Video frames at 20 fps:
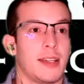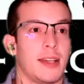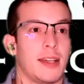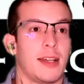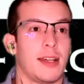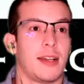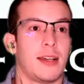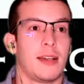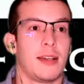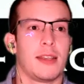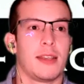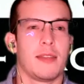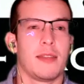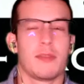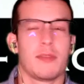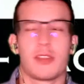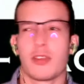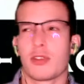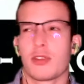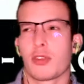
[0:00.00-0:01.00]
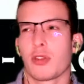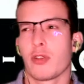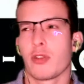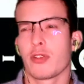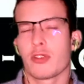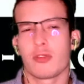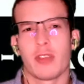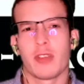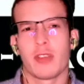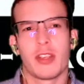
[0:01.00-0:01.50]
It was his 3rd
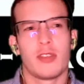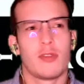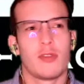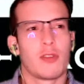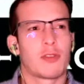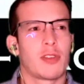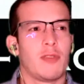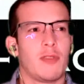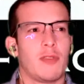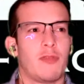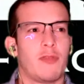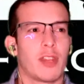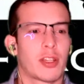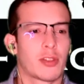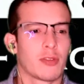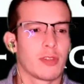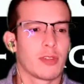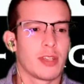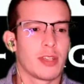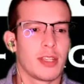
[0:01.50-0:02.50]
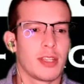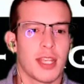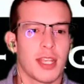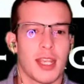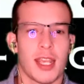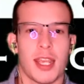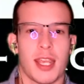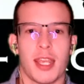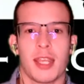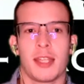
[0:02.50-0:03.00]
straight UFC victory.
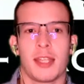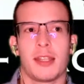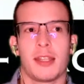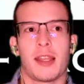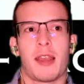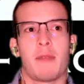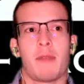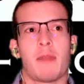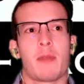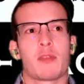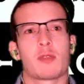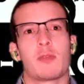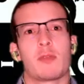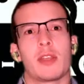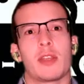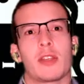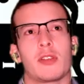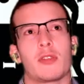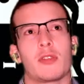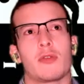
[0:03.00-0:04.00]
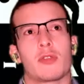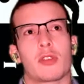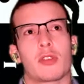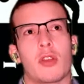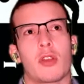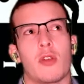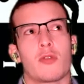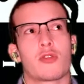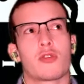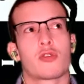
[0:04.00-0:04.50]
And I remember speaking to his
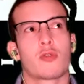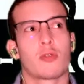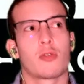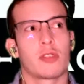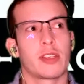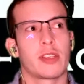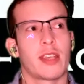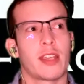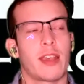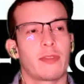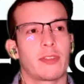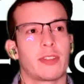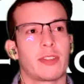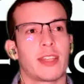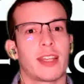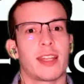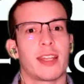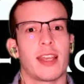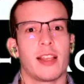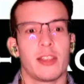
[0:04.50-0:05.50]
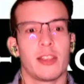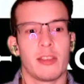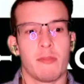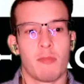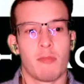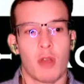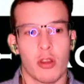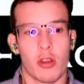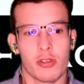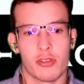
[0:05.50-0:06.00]
coach shortly after that, Elliot
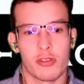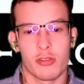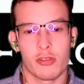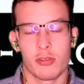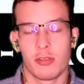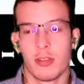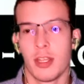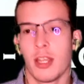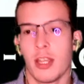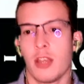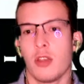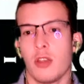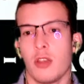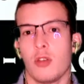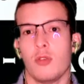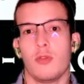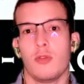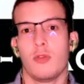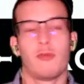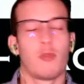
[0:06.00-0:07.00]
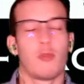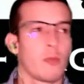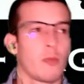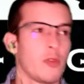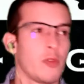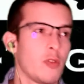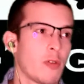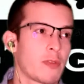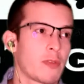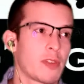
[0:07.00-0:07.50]
Marshall, who former
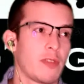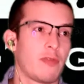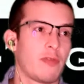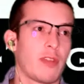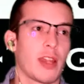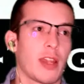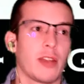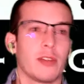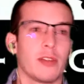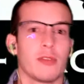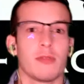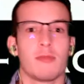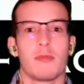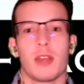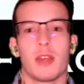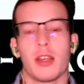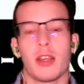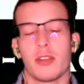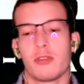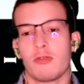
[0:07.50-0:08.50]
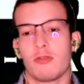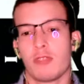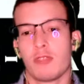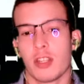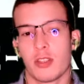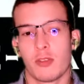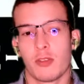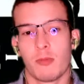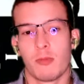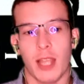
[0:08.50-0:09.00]
UFC fighter,
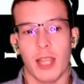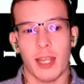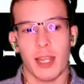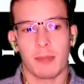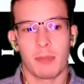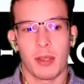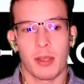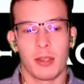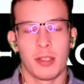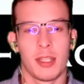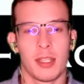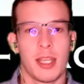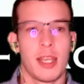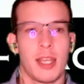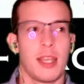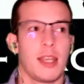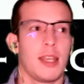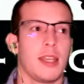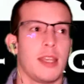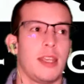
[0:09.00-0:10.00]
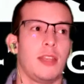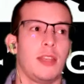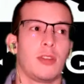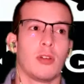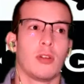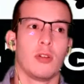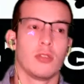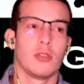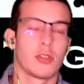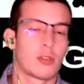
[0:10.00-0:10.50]
jiu-jitsu black belt. He
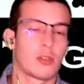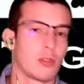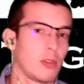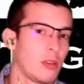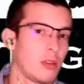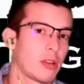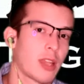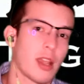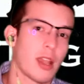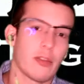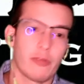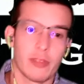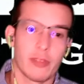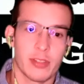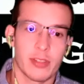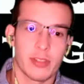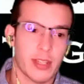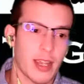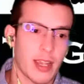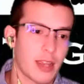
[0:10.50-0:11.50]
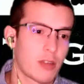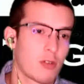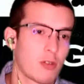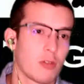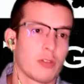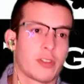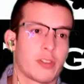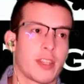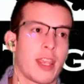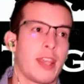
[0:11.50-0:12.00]
told us, look out for this guy,
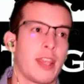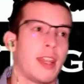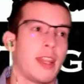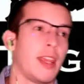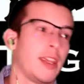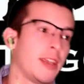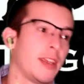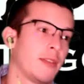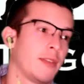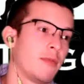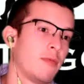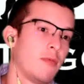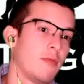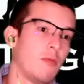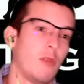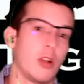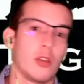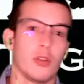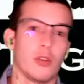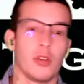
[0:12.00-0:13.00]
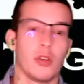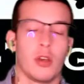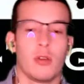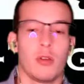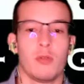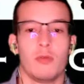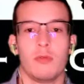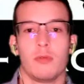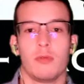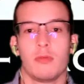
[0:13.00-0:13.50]
Corey Sandhagen. What do you know?